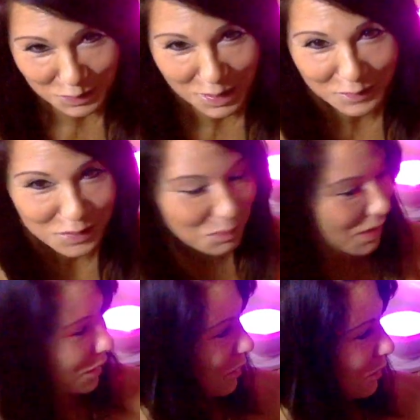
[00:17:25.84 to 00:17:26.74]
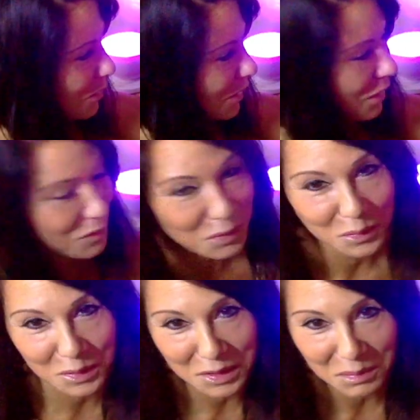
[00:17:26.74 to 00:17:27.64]
you have to make, and you really have to
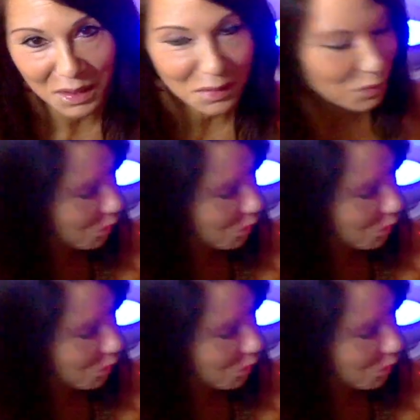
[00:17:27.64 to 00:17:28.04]
worry about